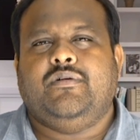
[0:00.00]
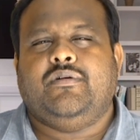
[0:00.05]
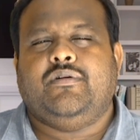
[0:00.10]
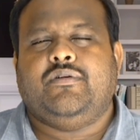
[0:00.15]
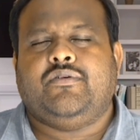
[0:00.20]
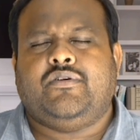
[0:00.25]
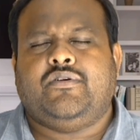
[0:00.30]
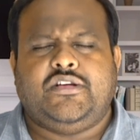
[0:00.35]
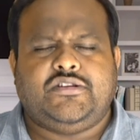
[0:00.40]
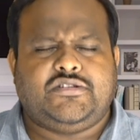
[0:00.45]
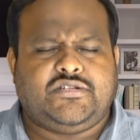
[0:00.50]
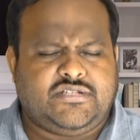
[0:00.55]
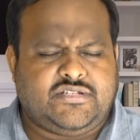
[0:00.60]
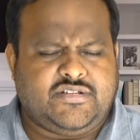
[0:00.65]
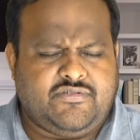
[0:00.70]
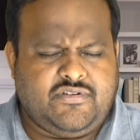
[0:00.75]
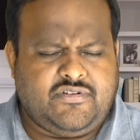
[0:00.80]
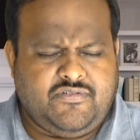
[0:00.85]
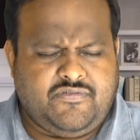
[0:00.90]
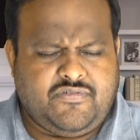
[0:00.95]
Gracious
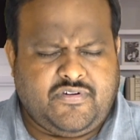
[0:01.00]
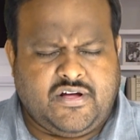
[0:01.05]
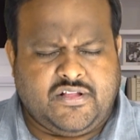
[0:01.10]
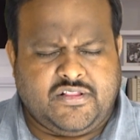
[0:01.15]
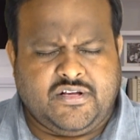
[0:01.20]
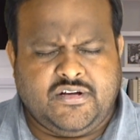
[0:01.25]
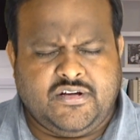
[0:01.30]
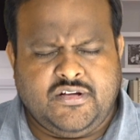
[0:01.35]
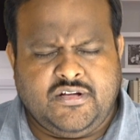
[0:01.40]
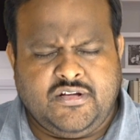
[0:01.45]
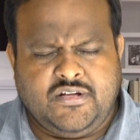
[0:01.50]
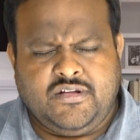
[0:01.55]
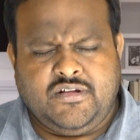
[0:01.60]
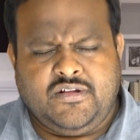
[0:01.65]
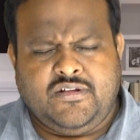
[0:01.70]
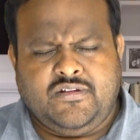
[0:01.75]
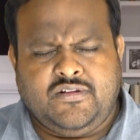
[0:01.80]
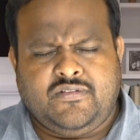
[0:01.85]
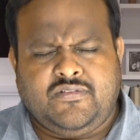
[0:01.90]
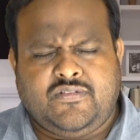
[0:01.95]
Heavenly Father,
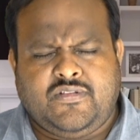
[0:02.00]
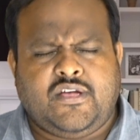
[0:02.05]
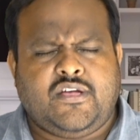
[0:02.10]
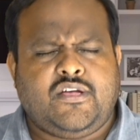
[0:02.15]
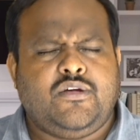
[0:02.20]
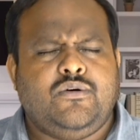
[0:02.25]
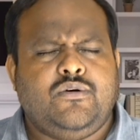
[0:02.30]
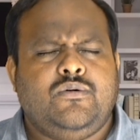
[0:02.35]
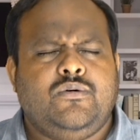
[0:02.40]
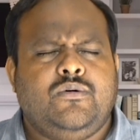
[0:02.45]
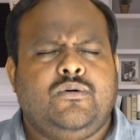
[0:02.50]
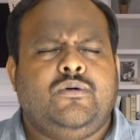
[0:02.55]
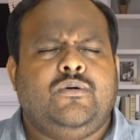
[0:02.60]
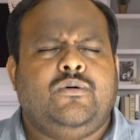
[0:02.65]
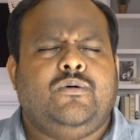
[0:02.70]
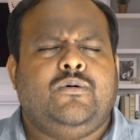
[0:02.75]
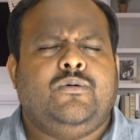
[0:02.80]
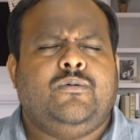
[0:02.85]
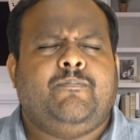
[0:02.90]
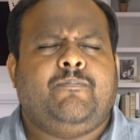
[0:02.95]
thank you
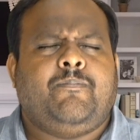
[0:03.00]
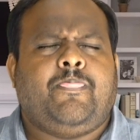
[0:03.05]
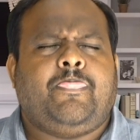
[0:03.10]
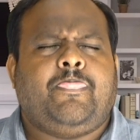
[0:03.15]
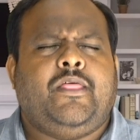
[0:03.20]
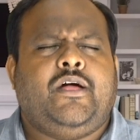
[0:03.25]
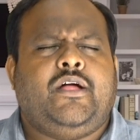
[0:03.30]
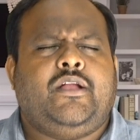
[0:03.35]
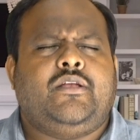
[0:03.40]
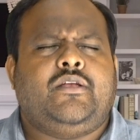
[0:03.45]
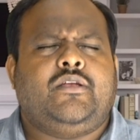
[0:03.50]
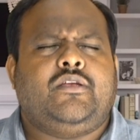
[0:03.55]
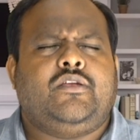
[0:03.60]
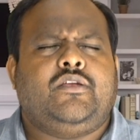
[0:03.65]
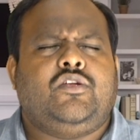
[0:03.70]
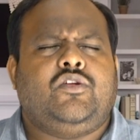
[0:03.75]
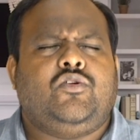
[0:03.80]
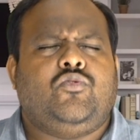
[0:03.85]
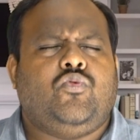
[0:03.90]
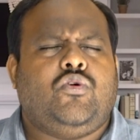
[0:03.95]
that
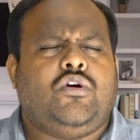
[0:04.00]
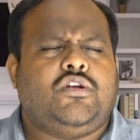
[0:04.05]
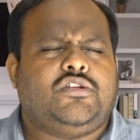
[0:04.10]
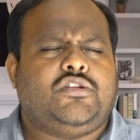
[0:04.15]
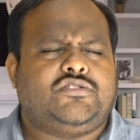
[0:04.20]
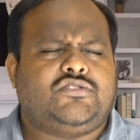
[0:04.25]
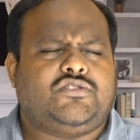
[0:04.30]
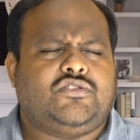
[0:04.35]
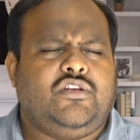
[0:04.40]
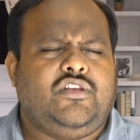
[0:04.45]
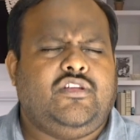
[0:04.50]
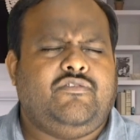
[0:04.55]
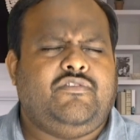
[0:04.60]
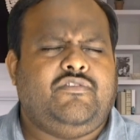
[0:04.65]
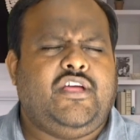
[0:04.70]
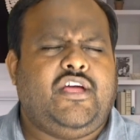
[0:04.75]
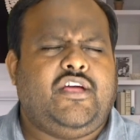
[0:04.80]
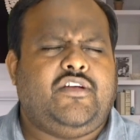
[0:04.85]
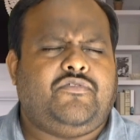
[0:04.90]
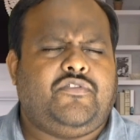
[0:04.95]
you want us to live
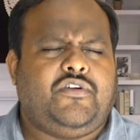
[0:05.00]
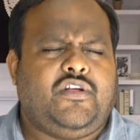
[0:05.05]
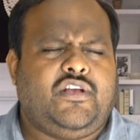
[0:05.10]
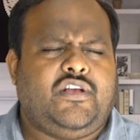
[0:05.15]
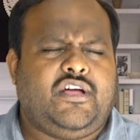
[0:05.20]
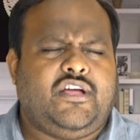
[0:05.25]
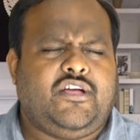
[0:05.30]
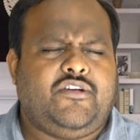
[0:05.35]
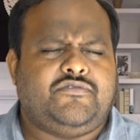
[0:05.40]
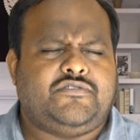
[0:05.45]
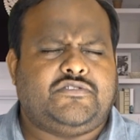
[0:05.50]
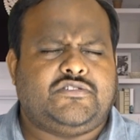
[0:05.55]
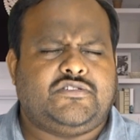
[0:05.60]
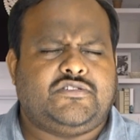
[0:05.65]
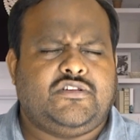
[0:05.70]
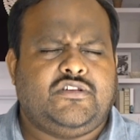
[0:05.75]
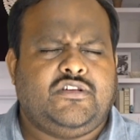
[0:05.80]
debt-free lives.